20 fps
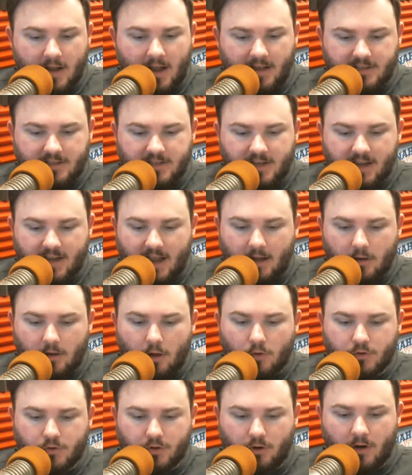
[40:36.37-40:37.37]
as you get
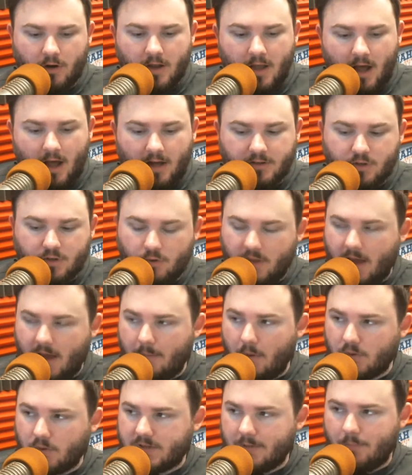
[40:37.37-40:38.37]
closer to
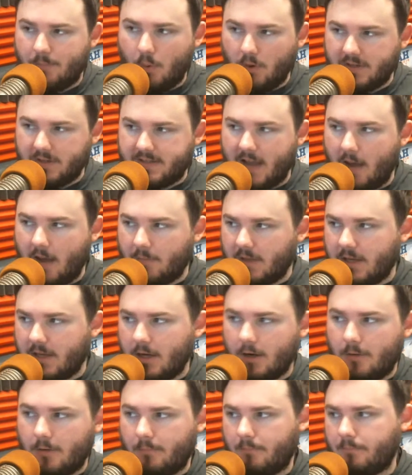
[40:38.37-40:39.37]
that most important time of the
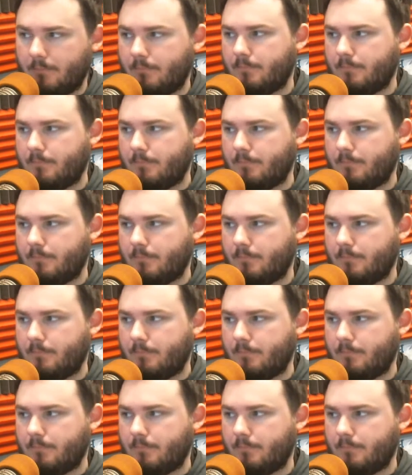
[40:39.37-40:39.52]
year?